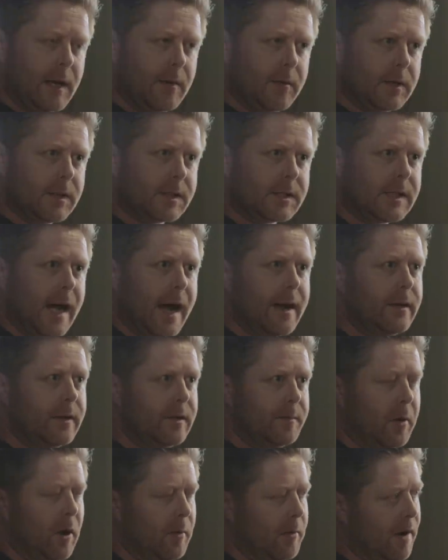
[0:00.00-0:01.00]
able to stand in
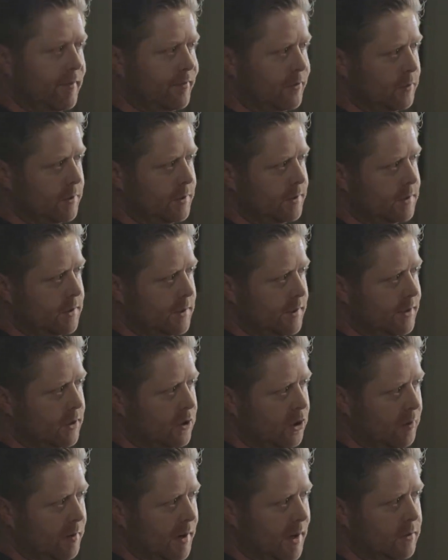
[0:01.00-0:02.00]
the pub afterwards in the
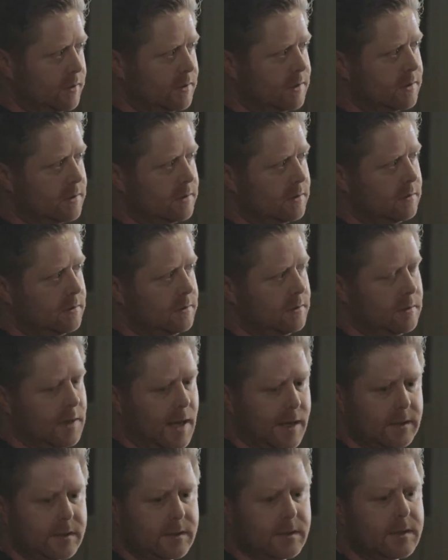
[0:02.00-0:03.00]
clubhouse
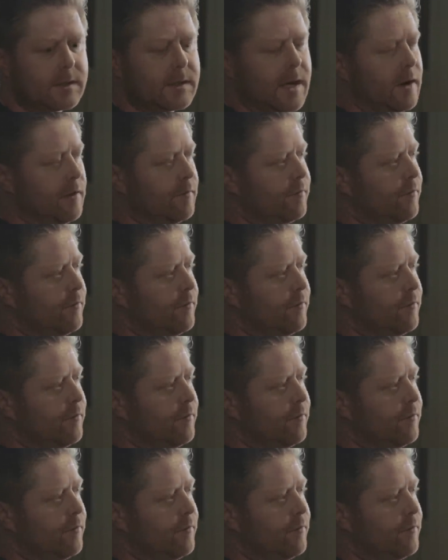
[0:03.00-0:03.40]
next to the centre